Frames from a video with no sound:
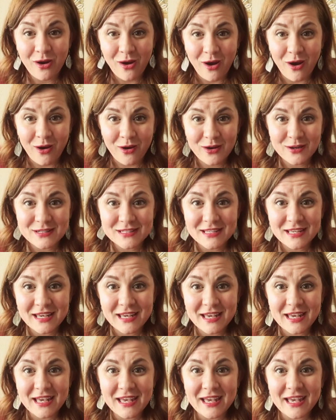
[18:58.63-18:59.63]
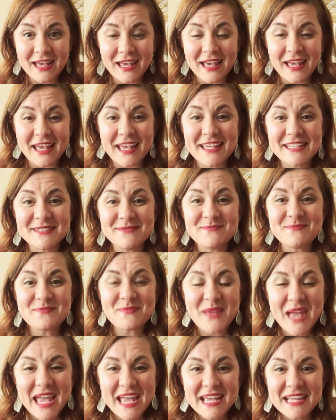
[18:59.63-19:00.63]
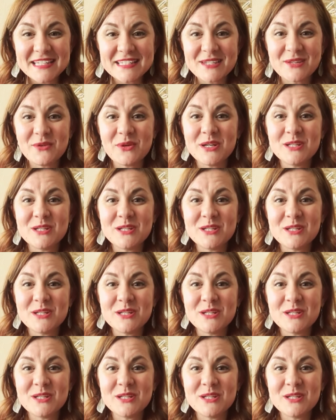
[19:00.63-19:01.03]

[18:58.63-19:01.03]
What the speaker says: heart is made to